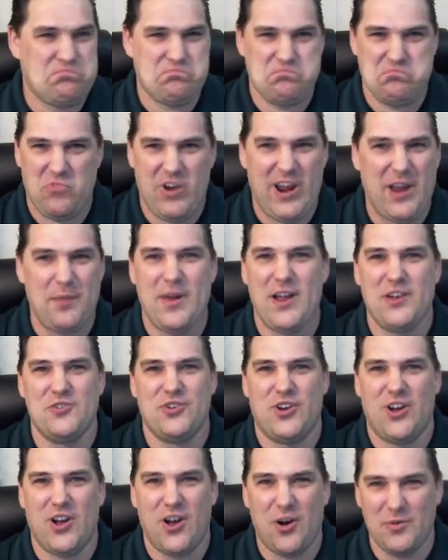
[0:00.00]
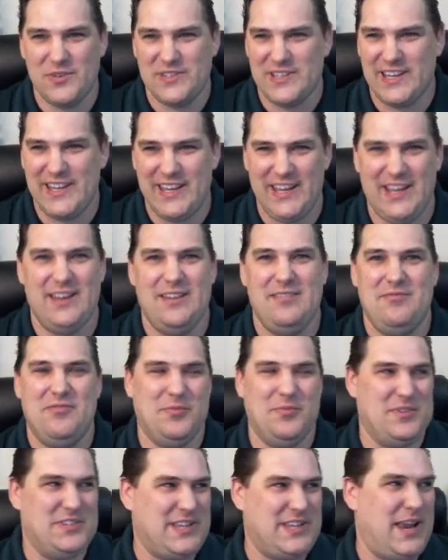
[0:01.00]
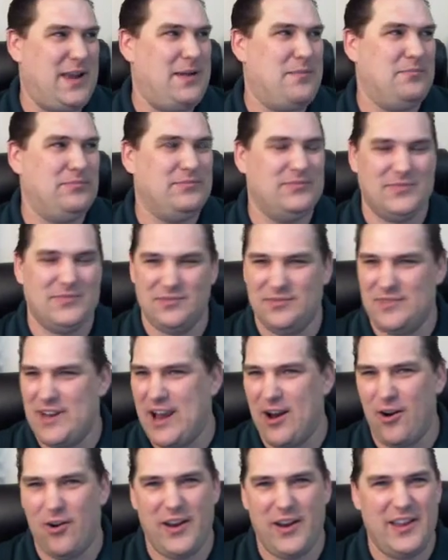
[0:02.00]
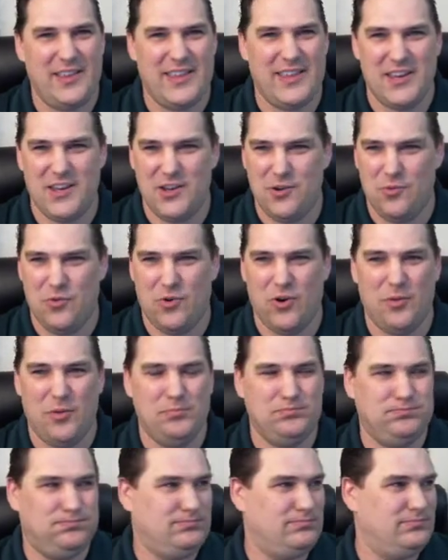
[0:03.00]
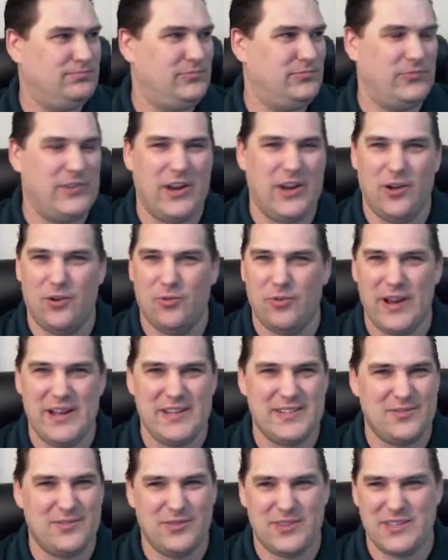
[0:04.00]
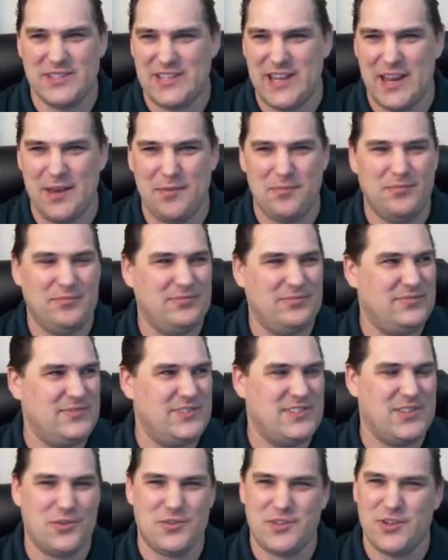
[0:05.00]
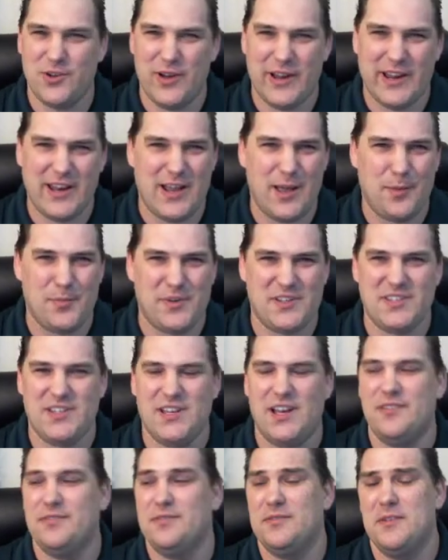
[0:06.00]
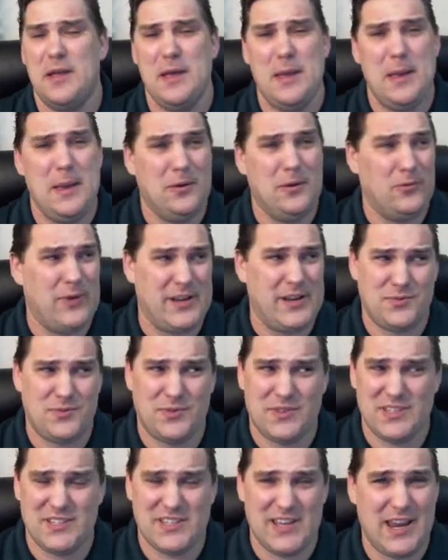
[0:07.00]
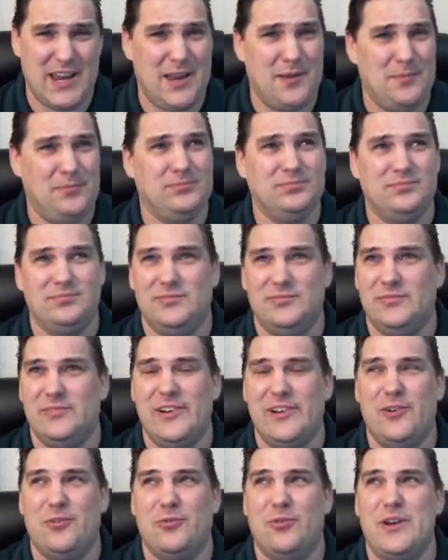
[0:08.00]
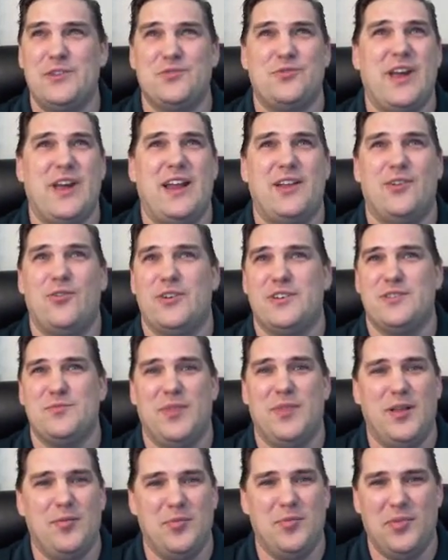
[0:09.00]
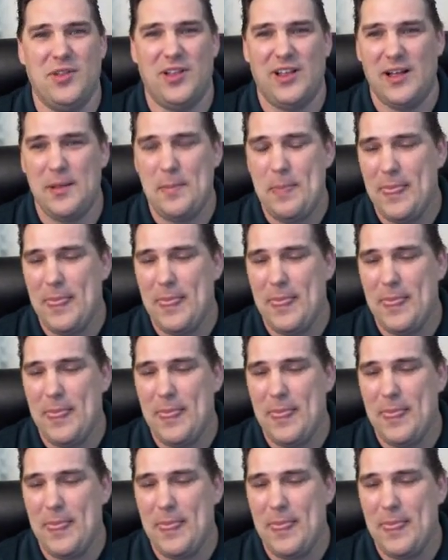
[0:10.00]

Ray Madrigal was a kid from the same area that you were, you know, raised with the same socioeconomic stuff, raised with the same, you know, racial categories and blah, blah, blah.